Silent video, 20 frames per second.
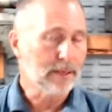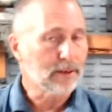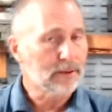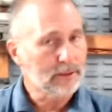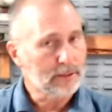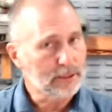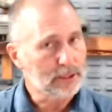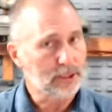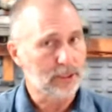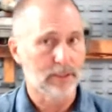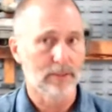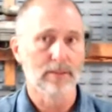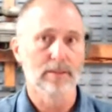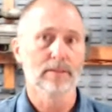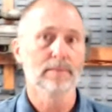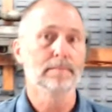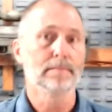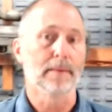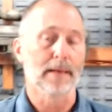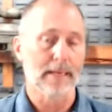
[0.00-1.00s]
good
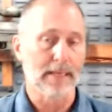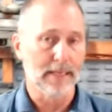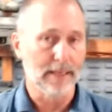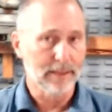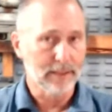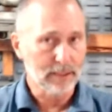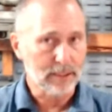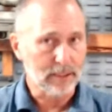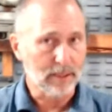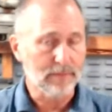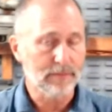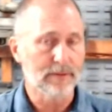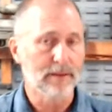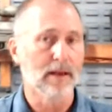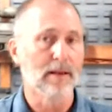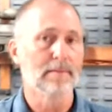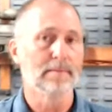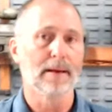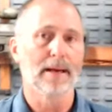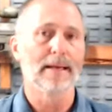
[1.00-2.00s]
decisions, by getting stuff
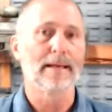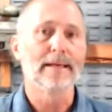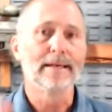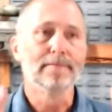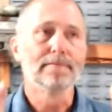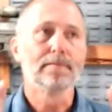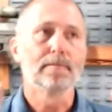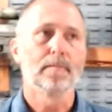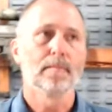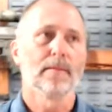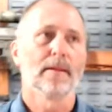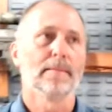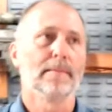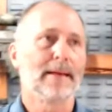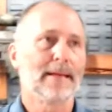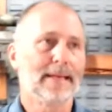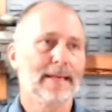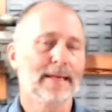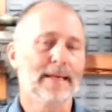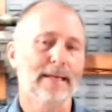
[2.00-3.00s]
done,
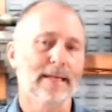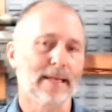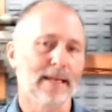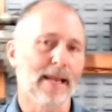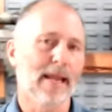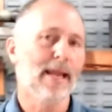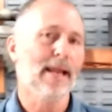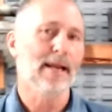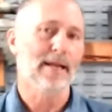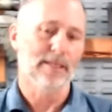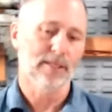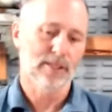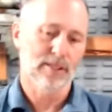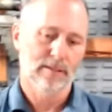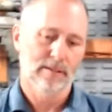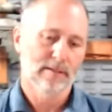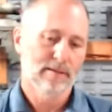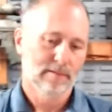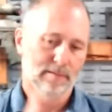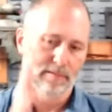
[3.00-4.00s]
by kicking
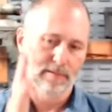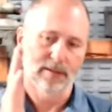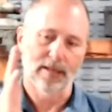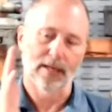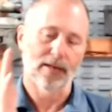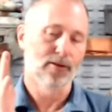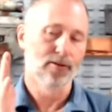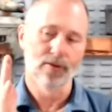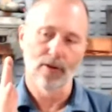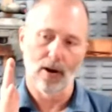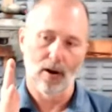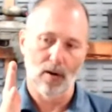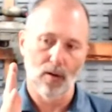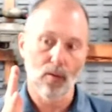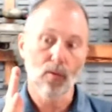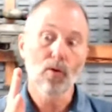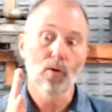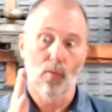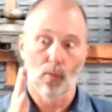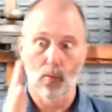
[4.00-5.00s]
ass, said,
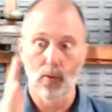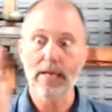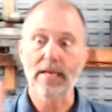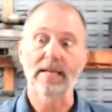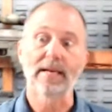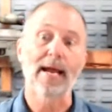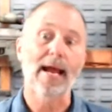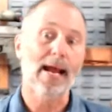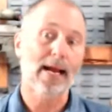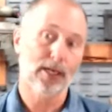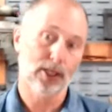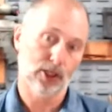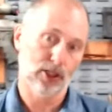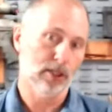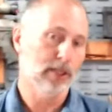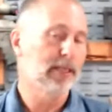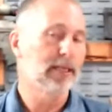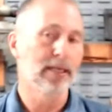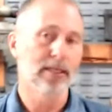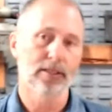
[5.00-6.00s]
no, we can
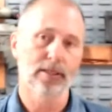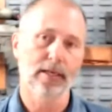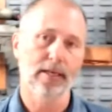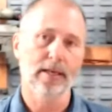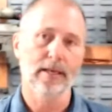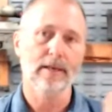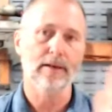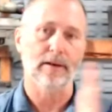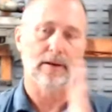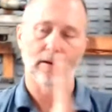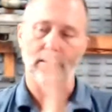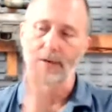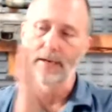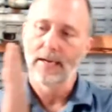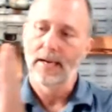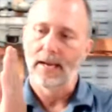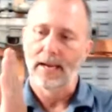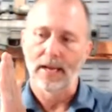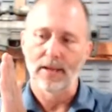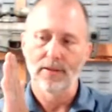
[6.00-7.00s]
actually get to here.
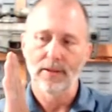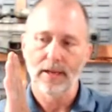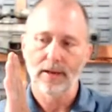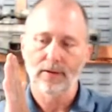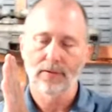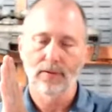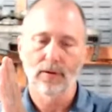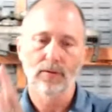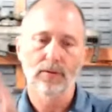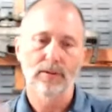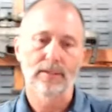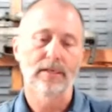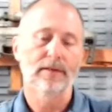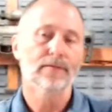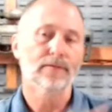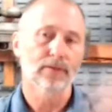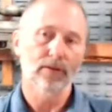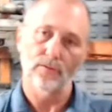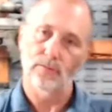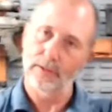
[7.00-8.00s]
And that growth
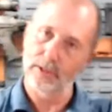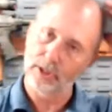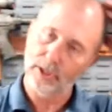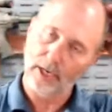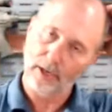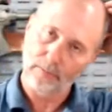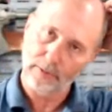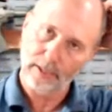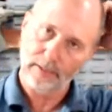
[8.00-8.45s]
difference we shared with